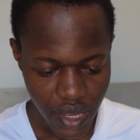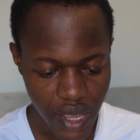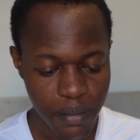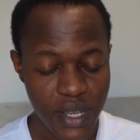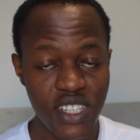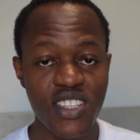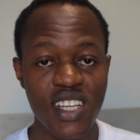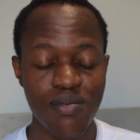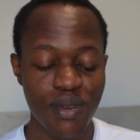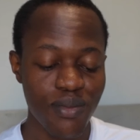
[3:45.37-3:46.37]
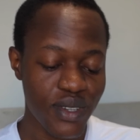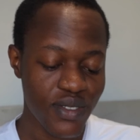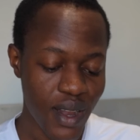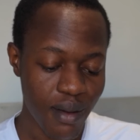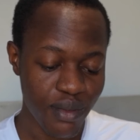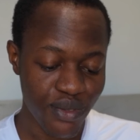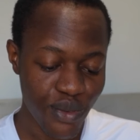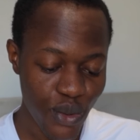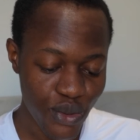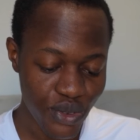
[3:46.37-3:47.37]
A patient has been prescribed
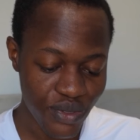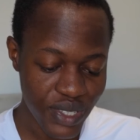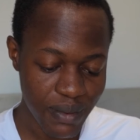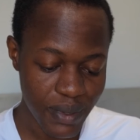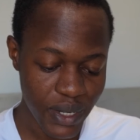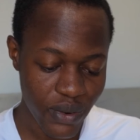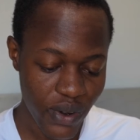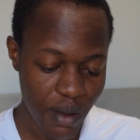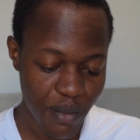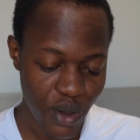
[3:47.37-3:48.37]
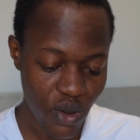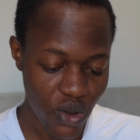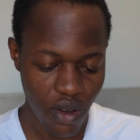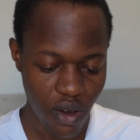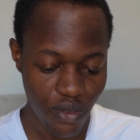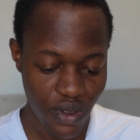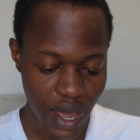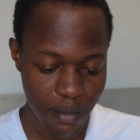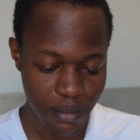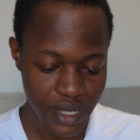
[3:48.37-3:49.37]
450 mg of
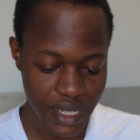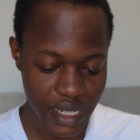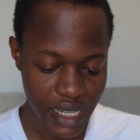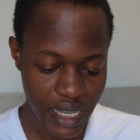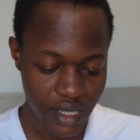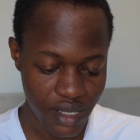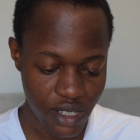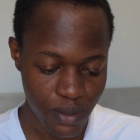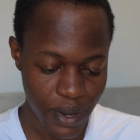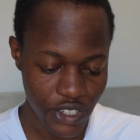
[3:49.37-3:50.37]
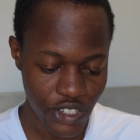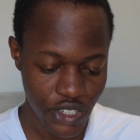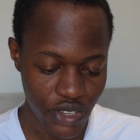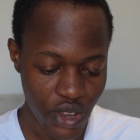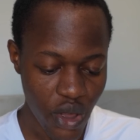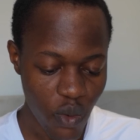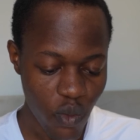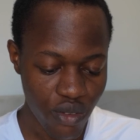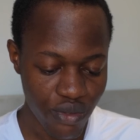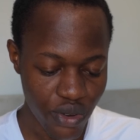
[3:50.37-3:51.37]
ampicillin suspension.
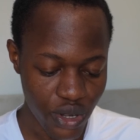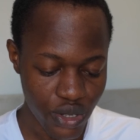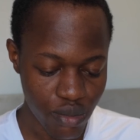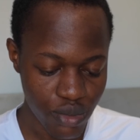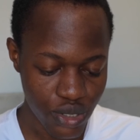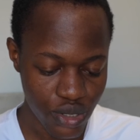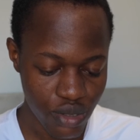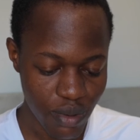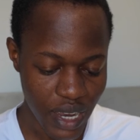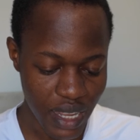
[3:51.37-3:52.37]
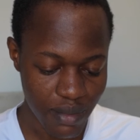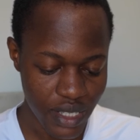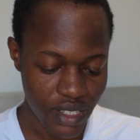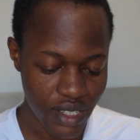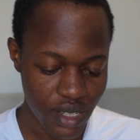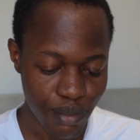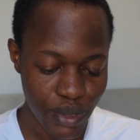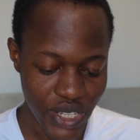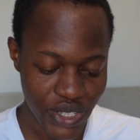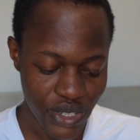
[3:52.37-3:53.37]
What volume should be administered?
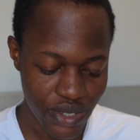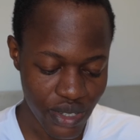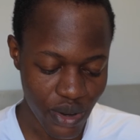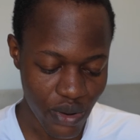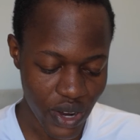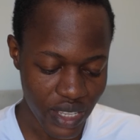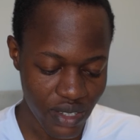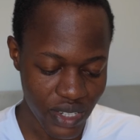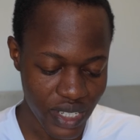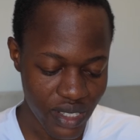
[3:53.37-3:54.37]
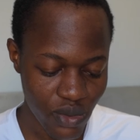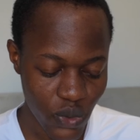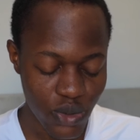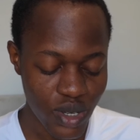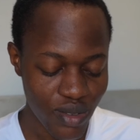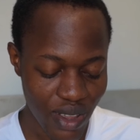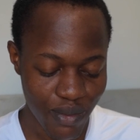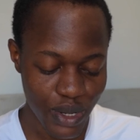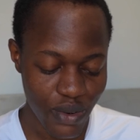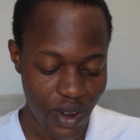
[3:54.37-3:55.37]
Please use the correct units. 125
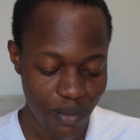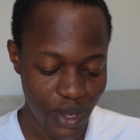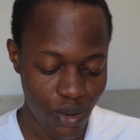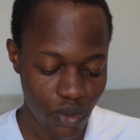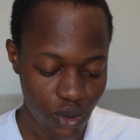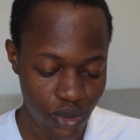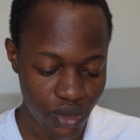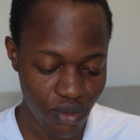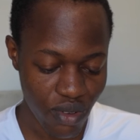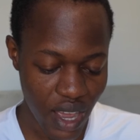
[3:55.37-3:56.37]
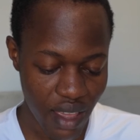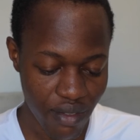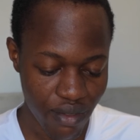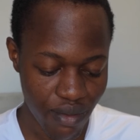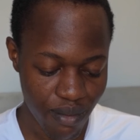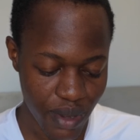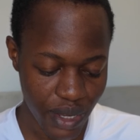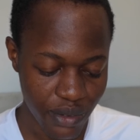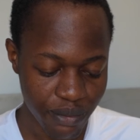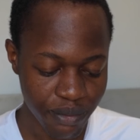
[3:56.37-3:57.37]
mg equals 5
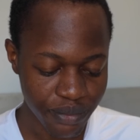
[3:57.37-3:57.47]
ml.